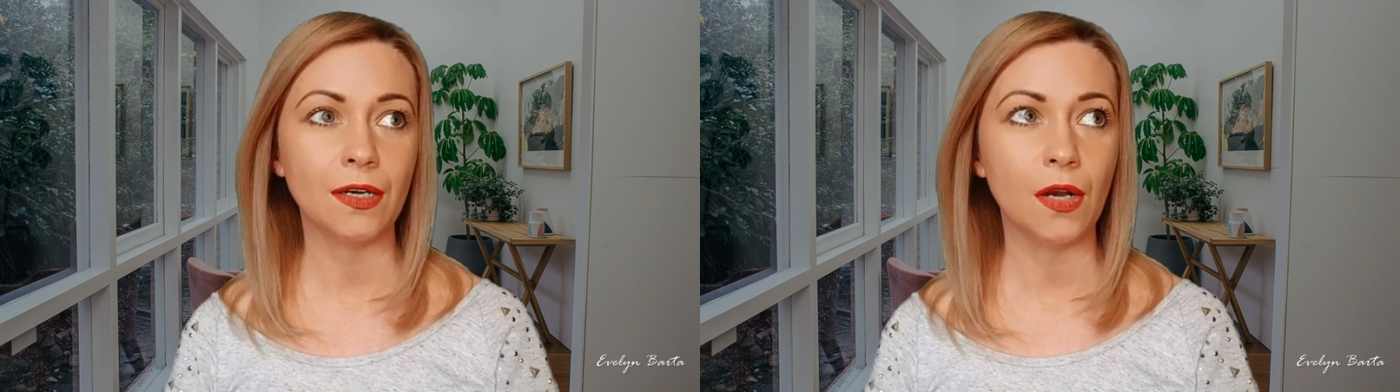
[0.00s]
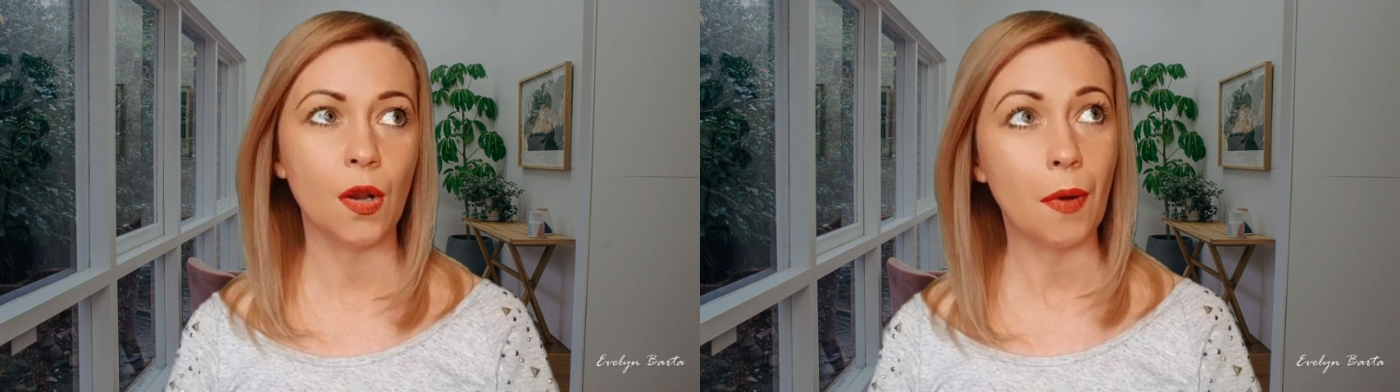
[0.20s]

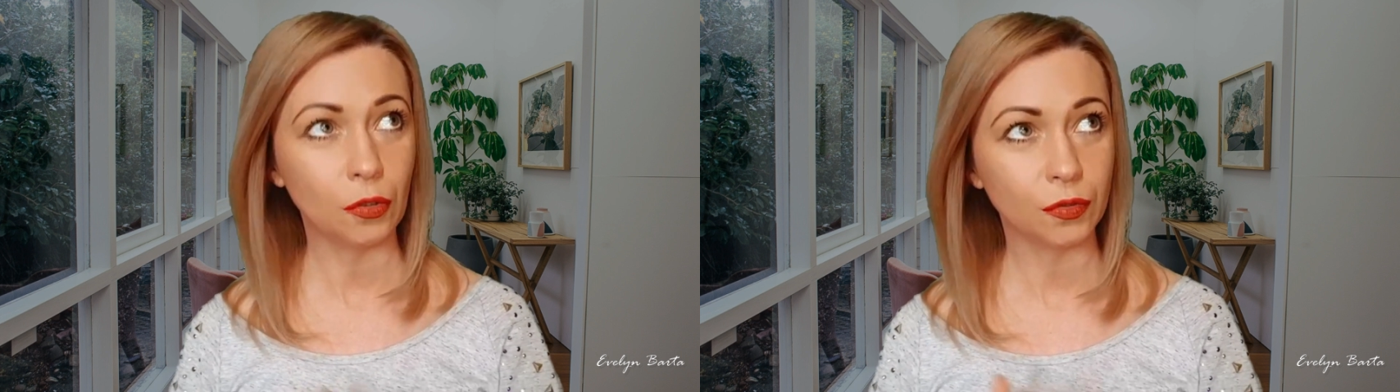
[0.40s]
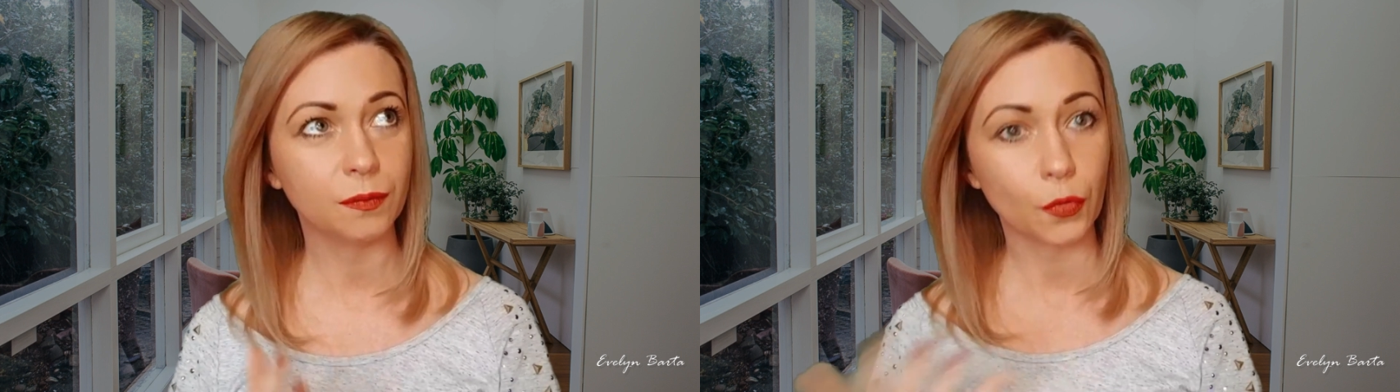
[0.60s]

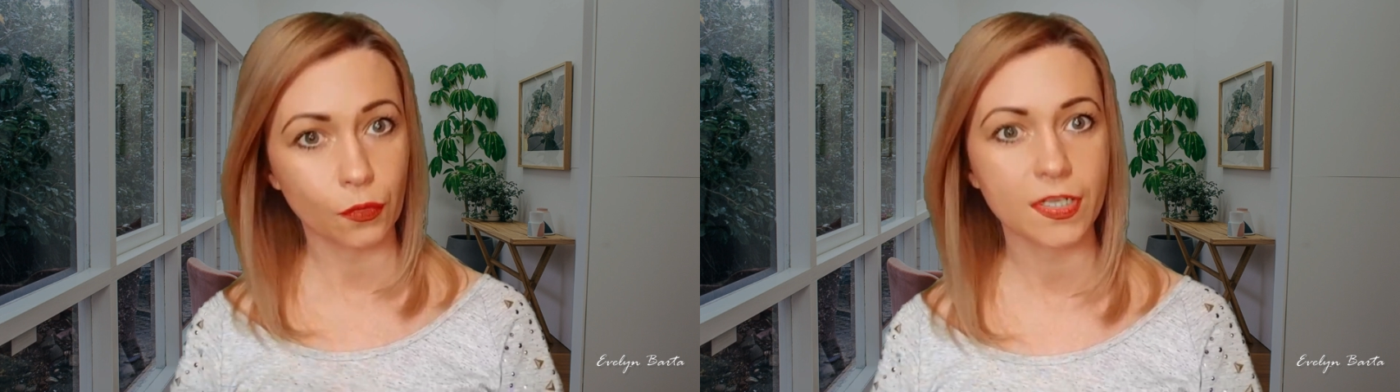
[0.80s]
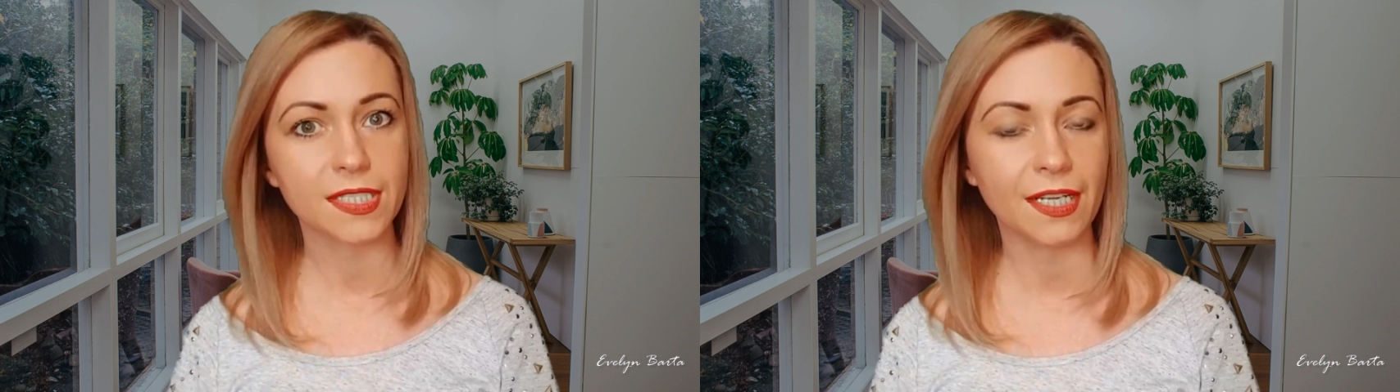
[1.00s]
about
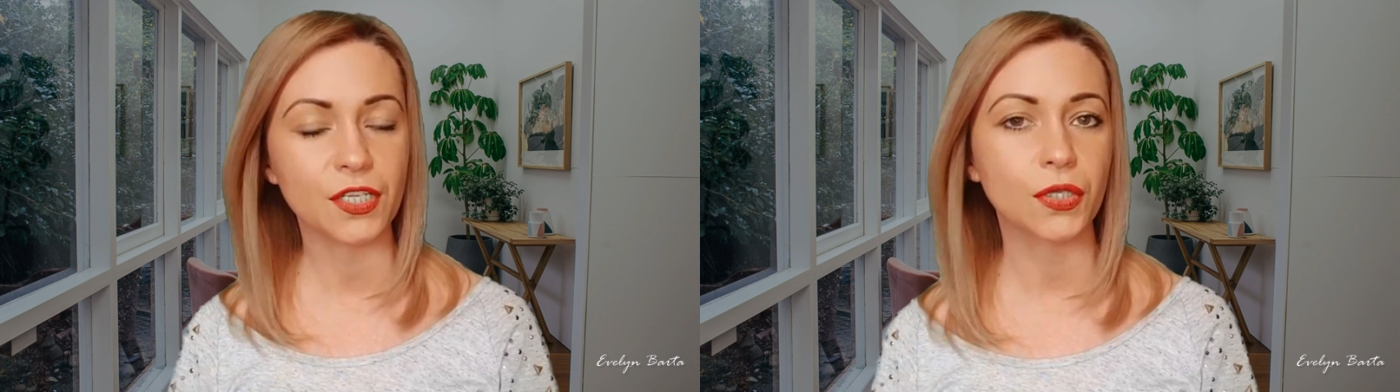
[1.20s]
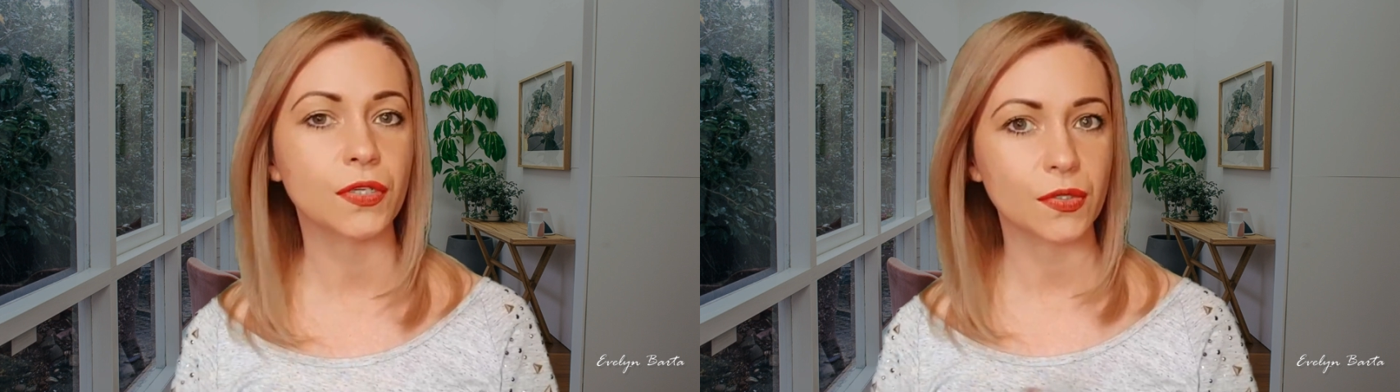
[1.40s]

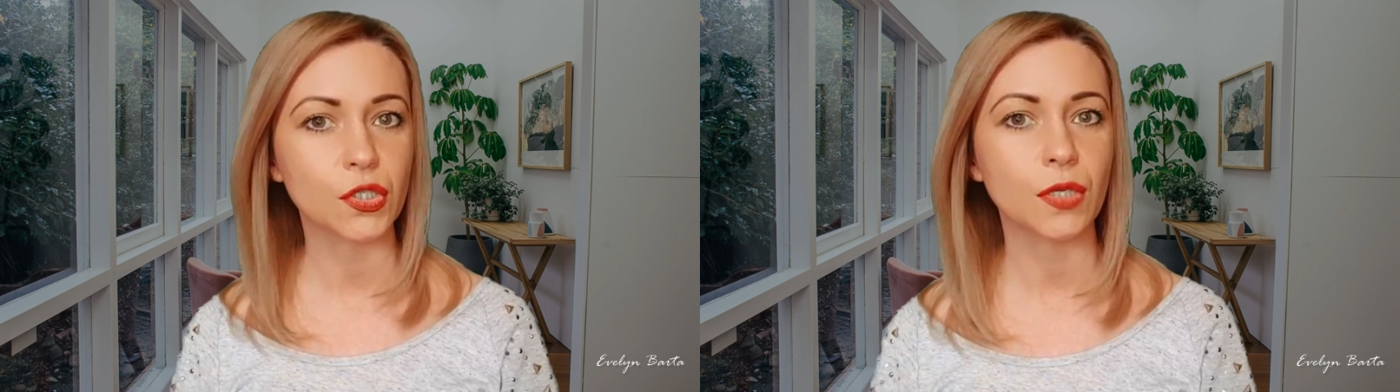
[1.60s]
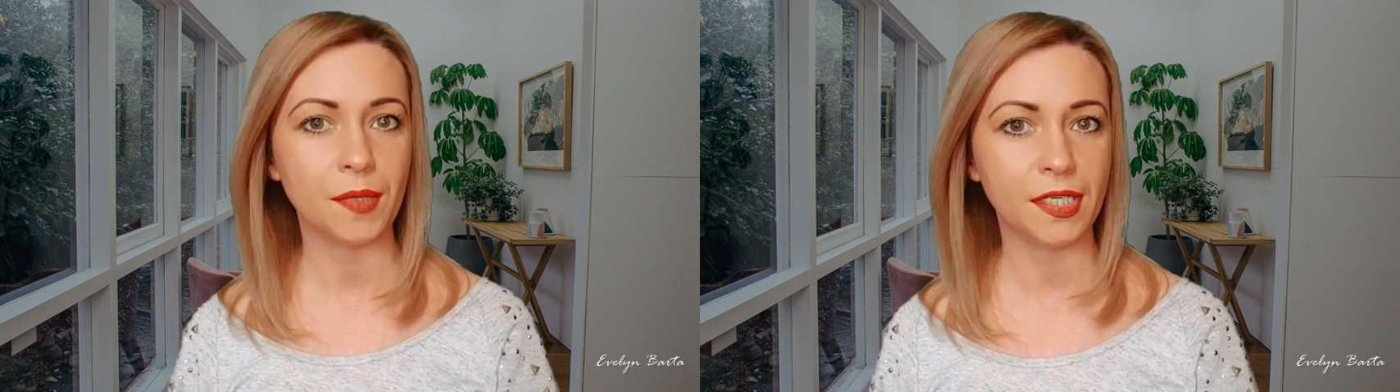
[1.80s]
procrastination on
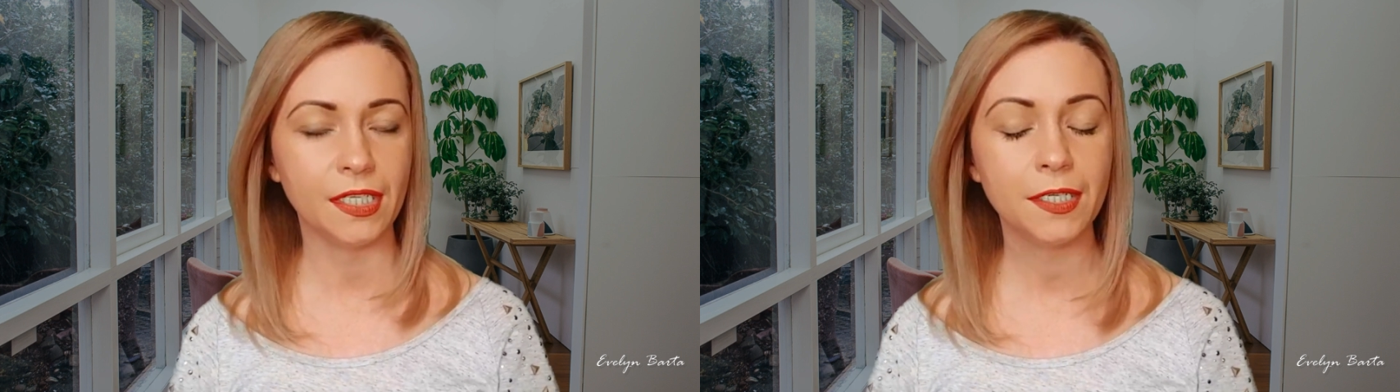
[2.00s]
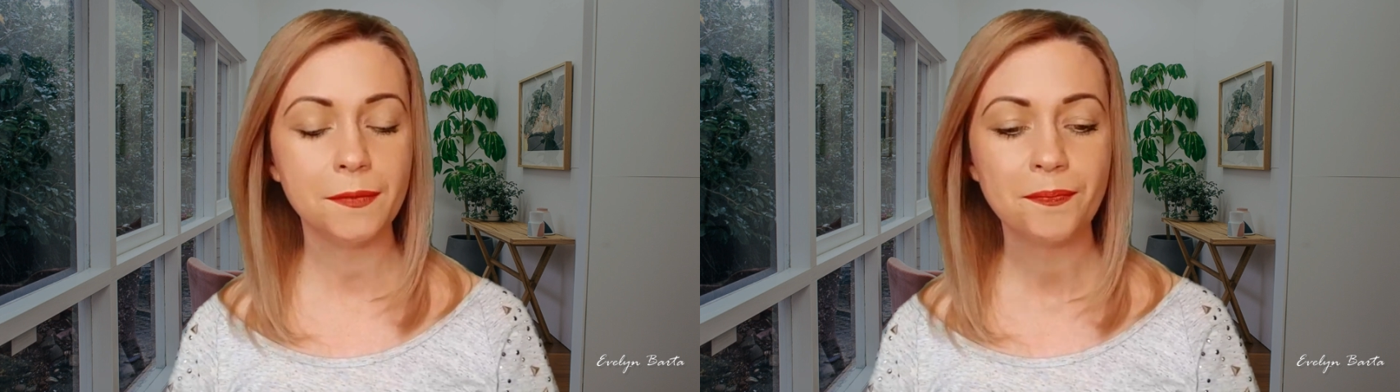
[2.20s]
social
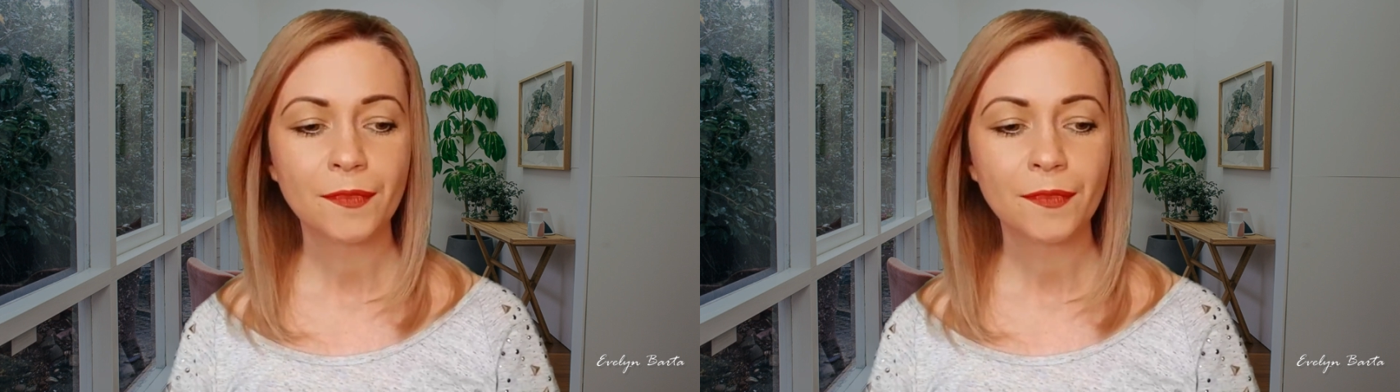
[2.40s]
media,